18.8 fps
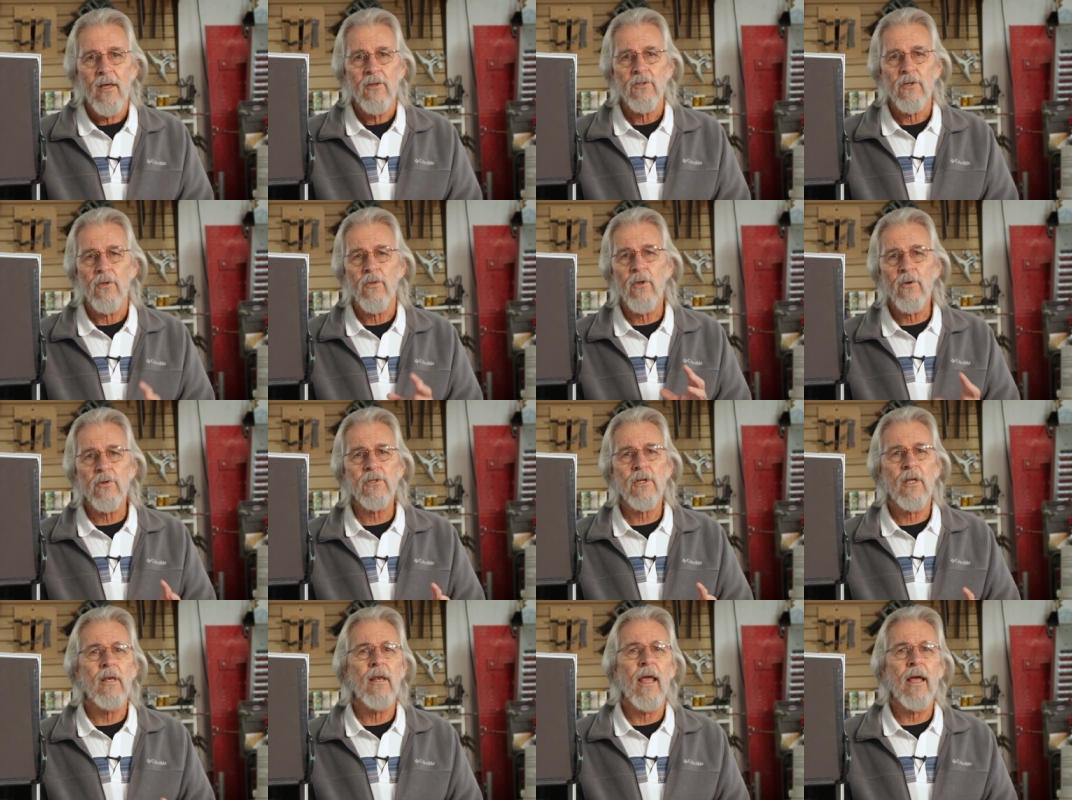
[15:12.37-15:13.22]
So
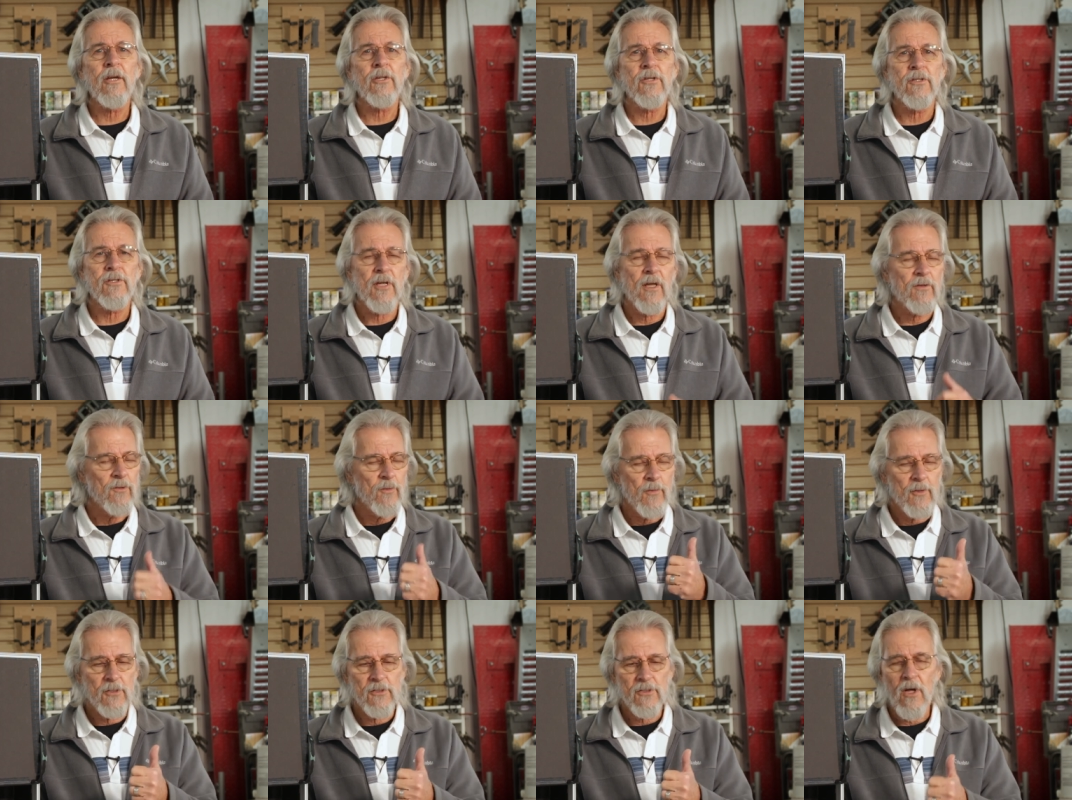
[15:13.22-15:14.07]
those connections have to
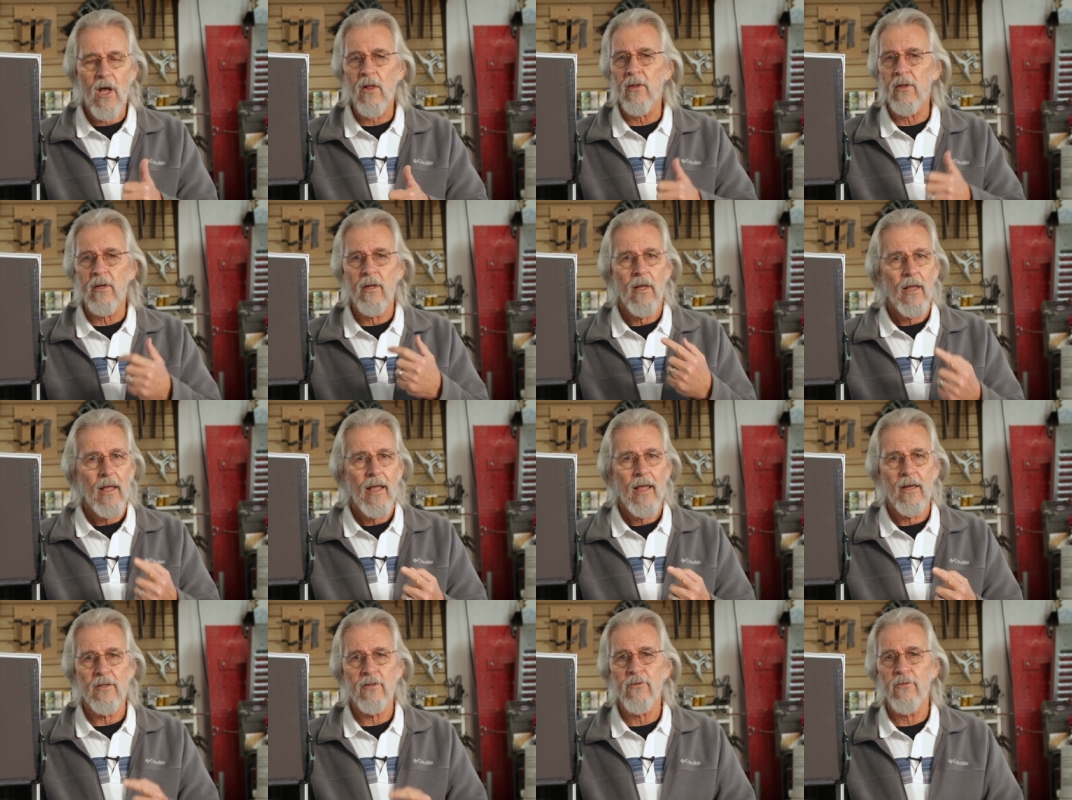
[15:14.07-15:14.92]
be solid
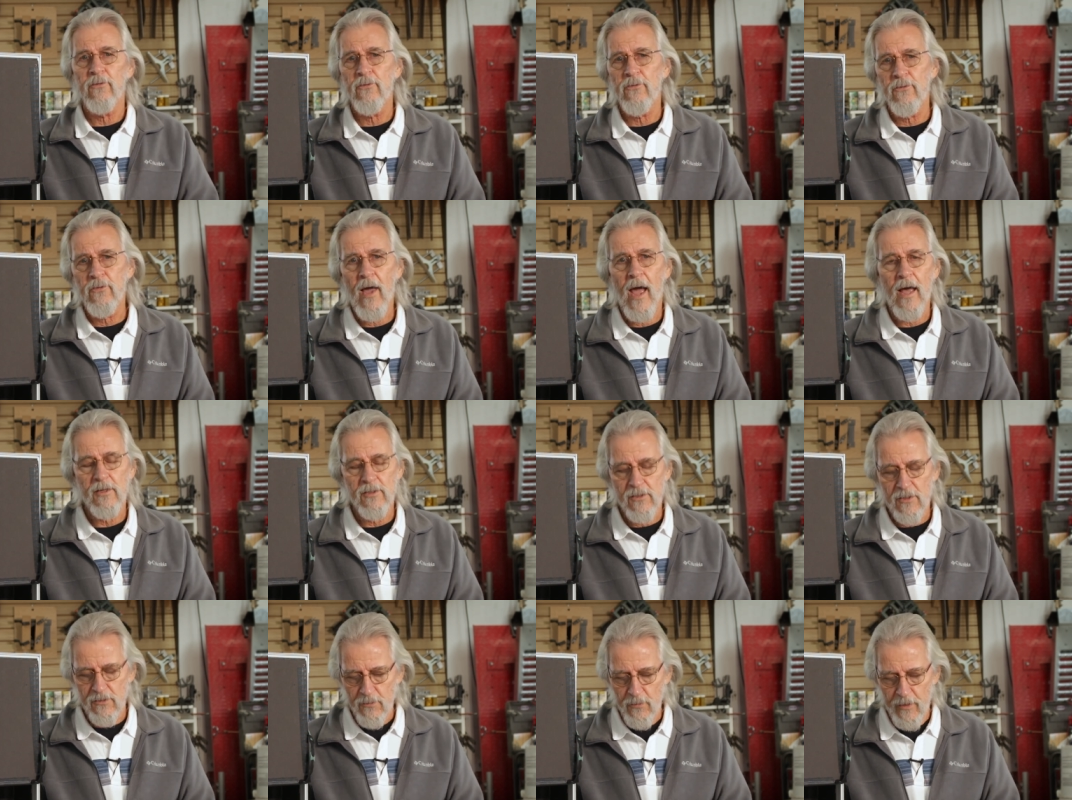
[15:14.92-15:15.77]
and as
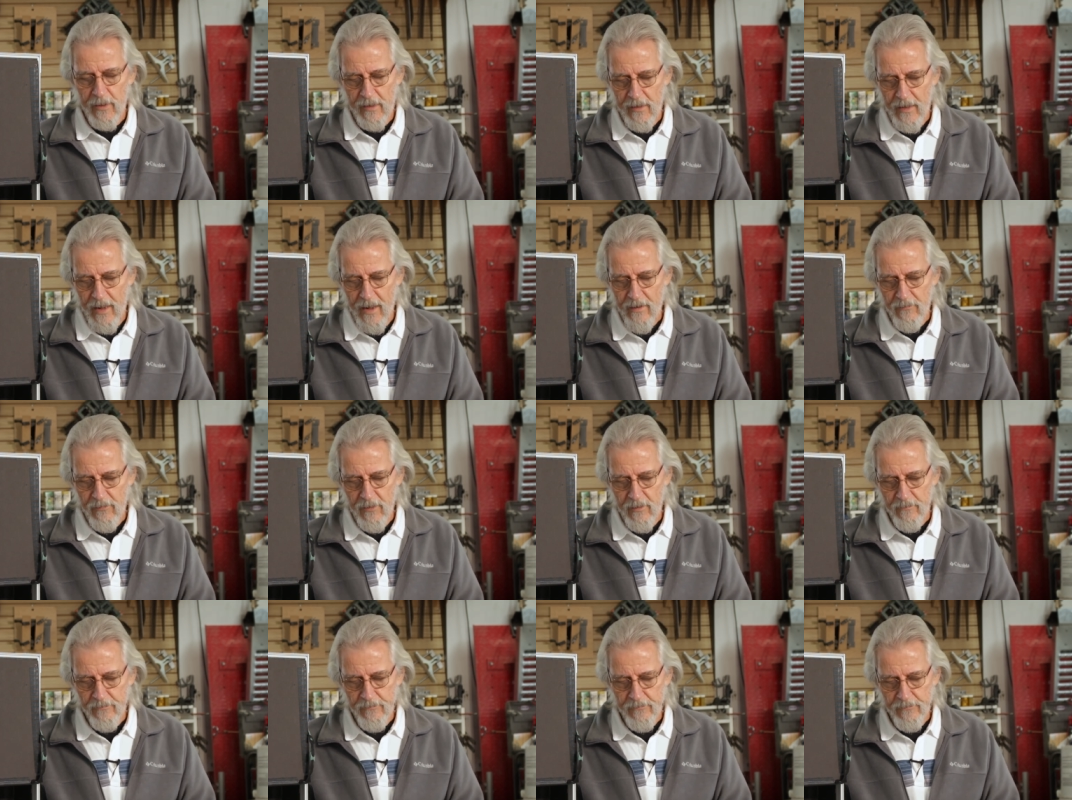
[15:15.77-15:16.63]
fast as we can have
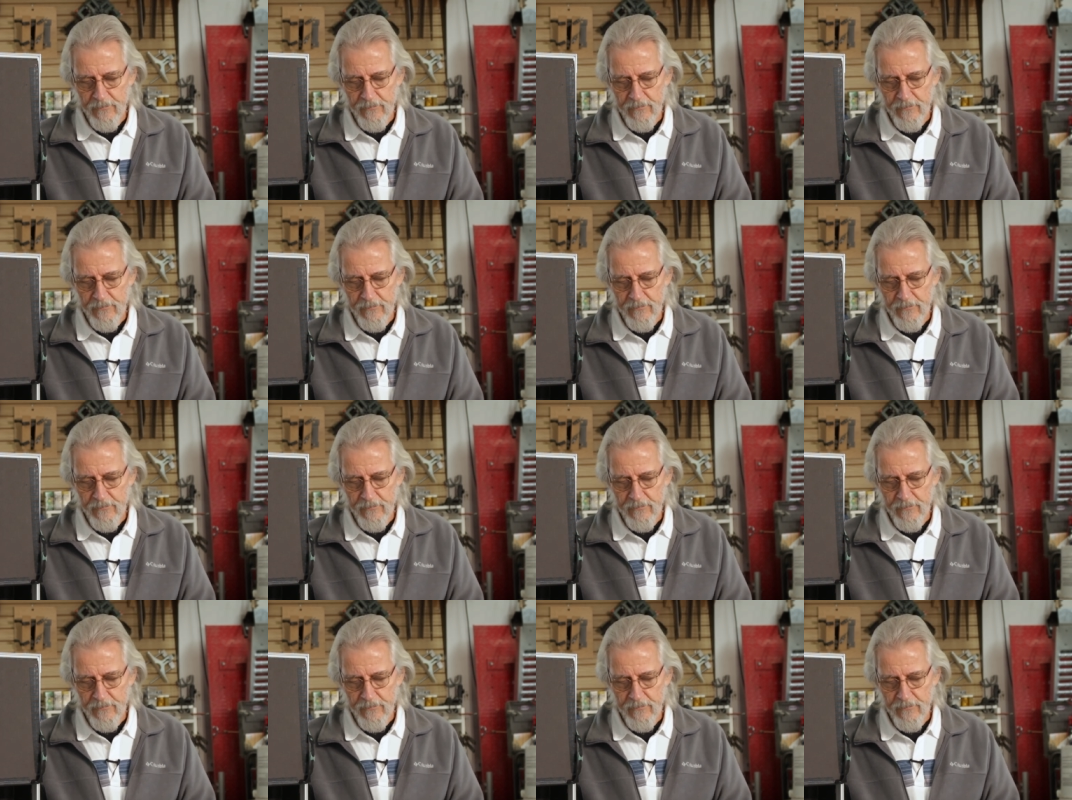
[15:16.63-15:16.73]
them.